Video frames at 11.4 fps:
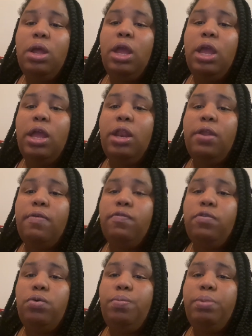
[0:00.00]
And if
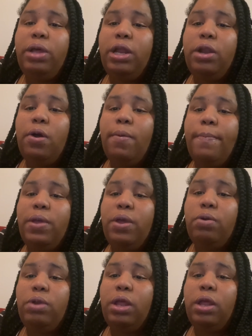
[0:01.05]
you plan on
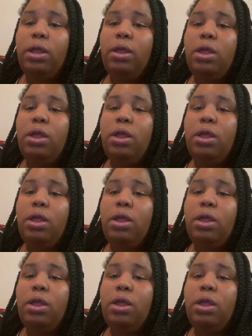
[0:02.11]
building